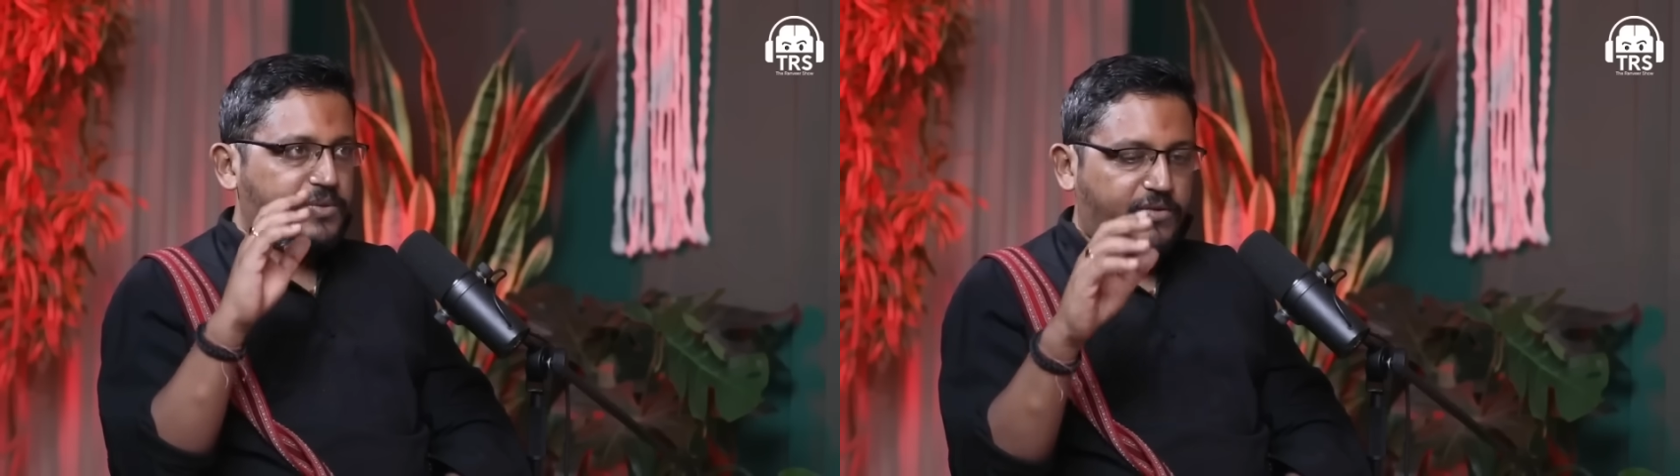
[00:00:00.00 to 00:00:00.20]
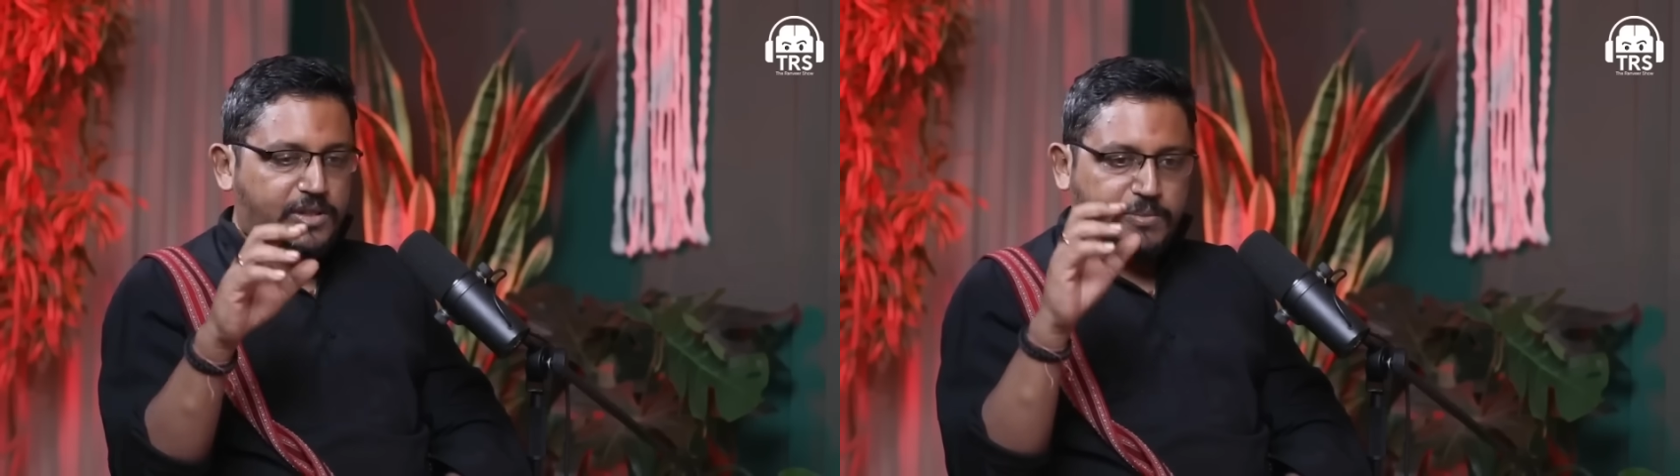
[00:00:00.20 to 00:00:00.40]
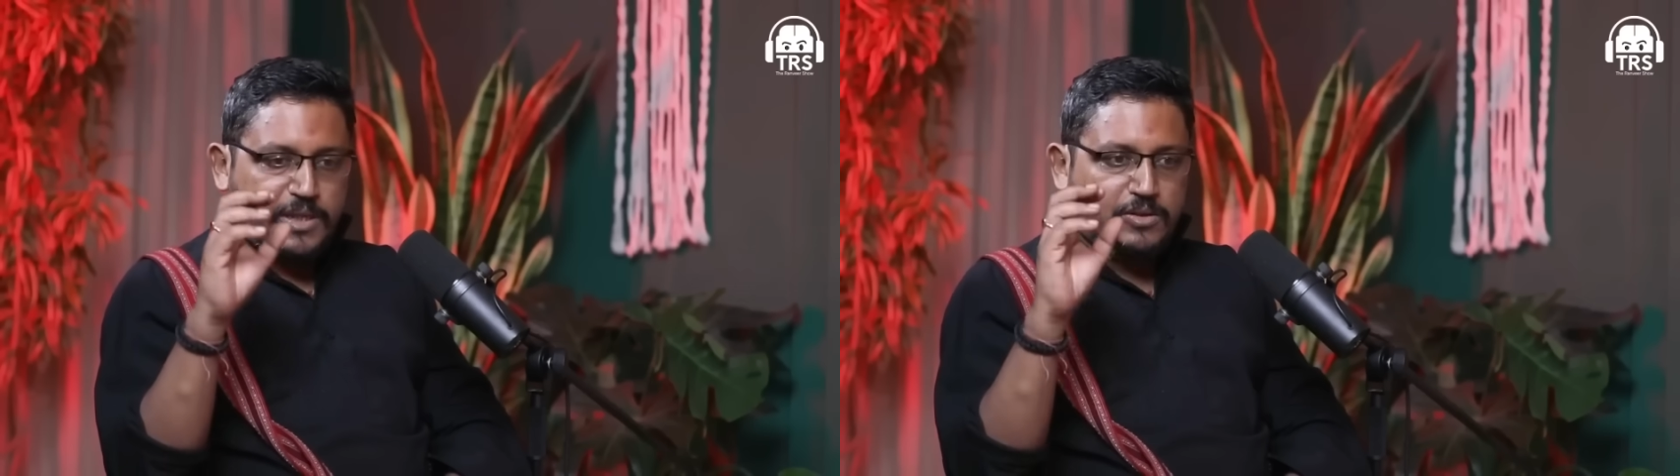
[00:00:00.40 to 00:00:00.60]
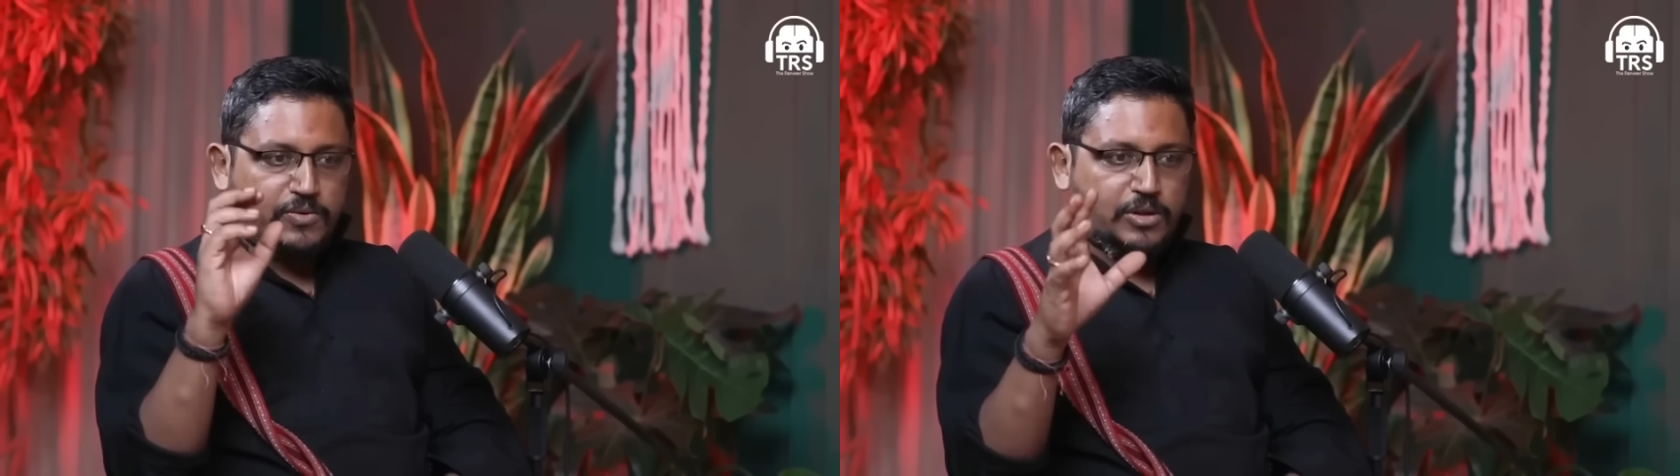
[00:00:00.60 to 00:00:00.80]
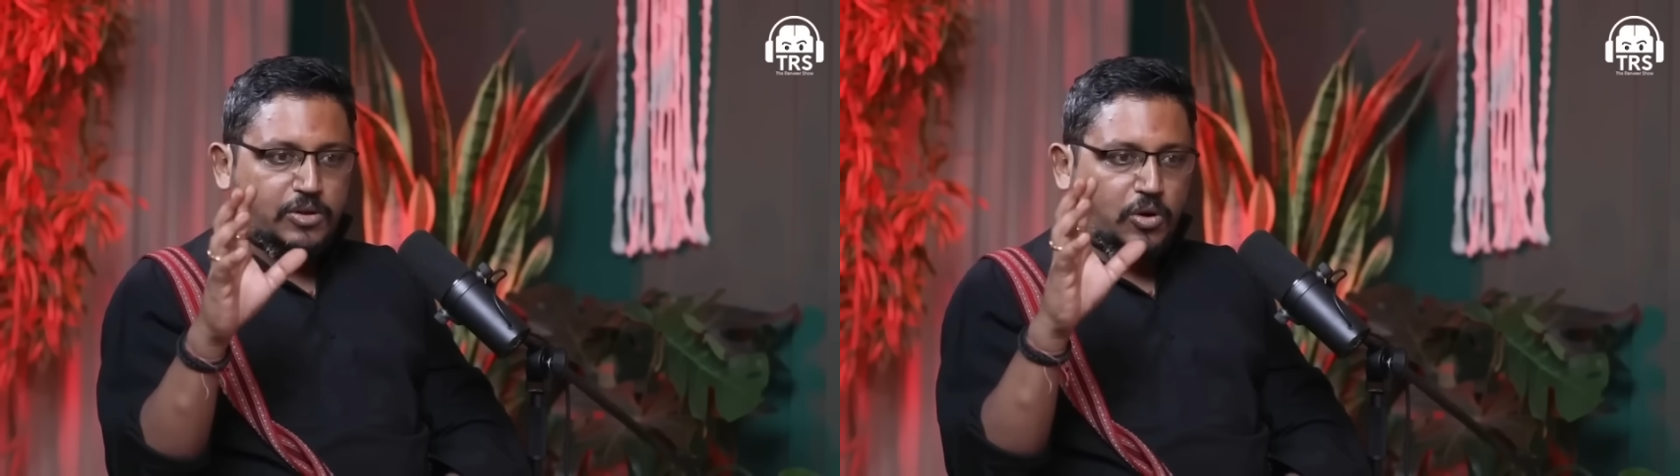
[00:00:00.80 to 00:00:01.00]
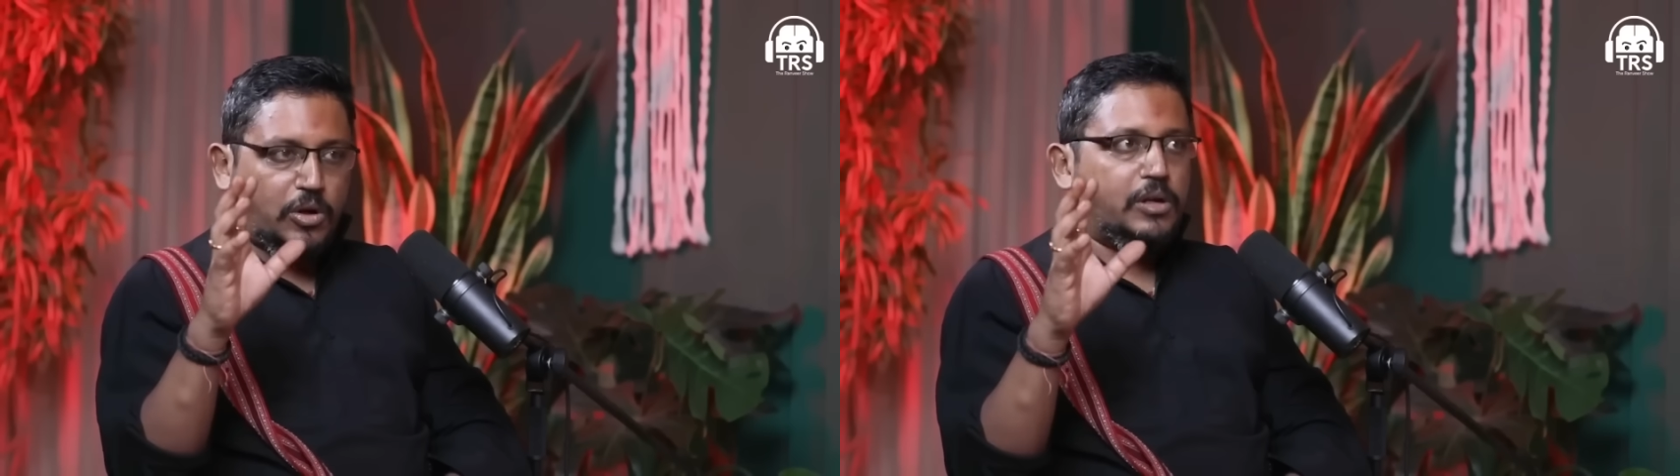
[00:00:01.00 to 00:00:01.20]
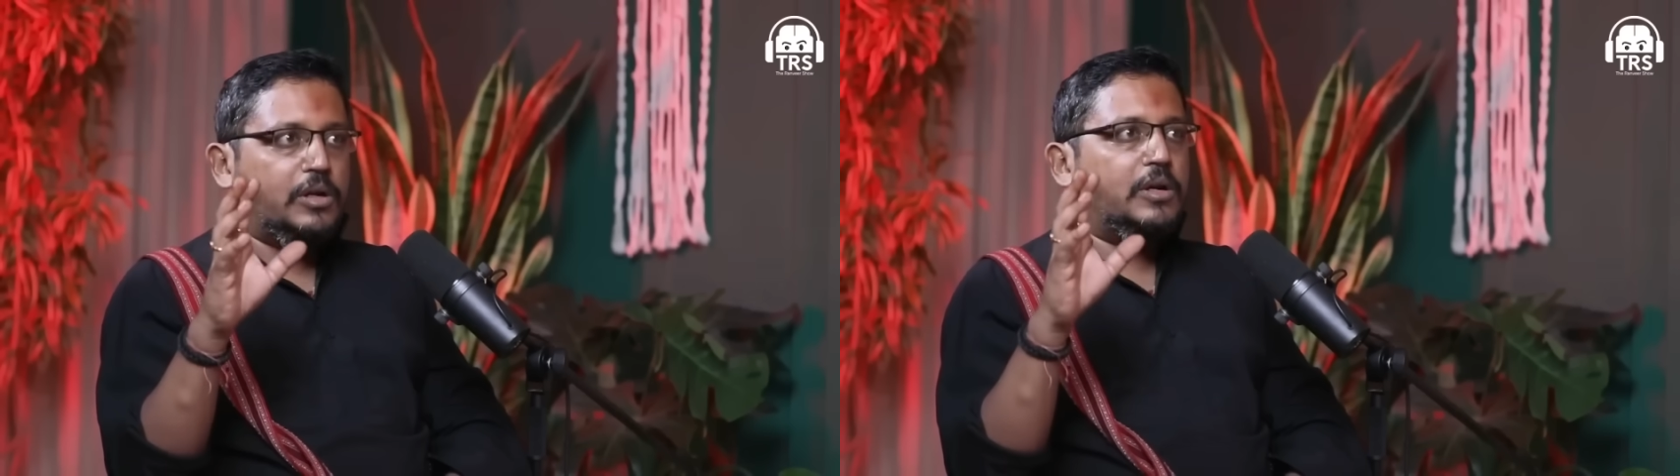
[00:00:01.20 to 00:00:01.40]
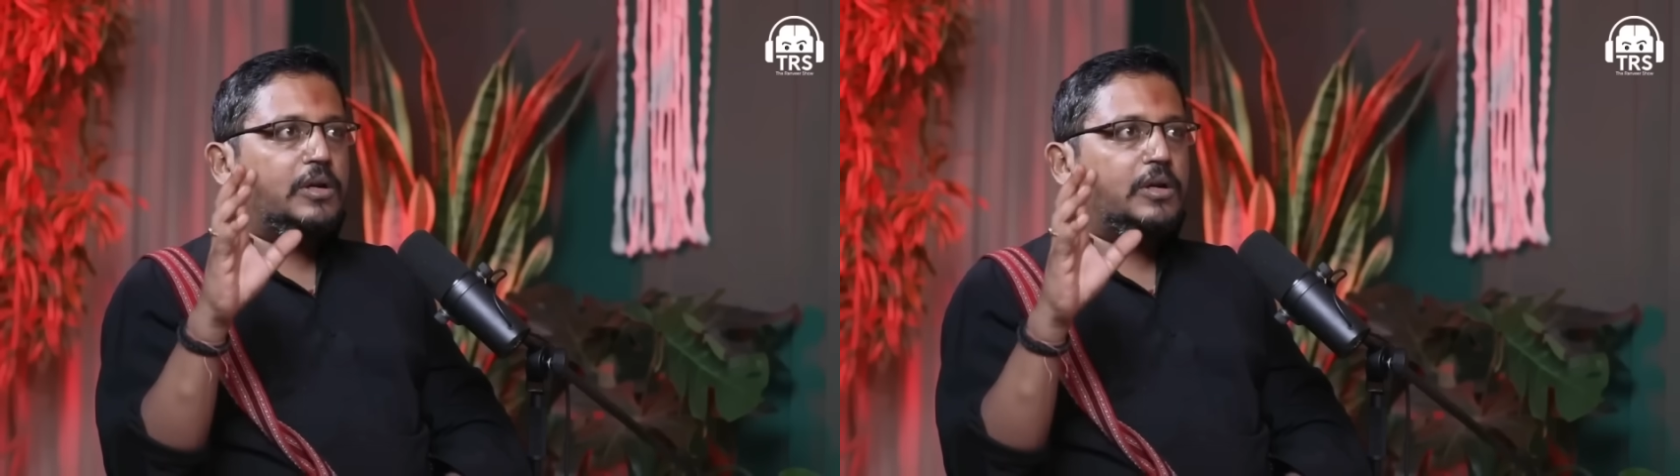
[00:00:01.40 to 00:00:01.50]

if he is pleased with your call,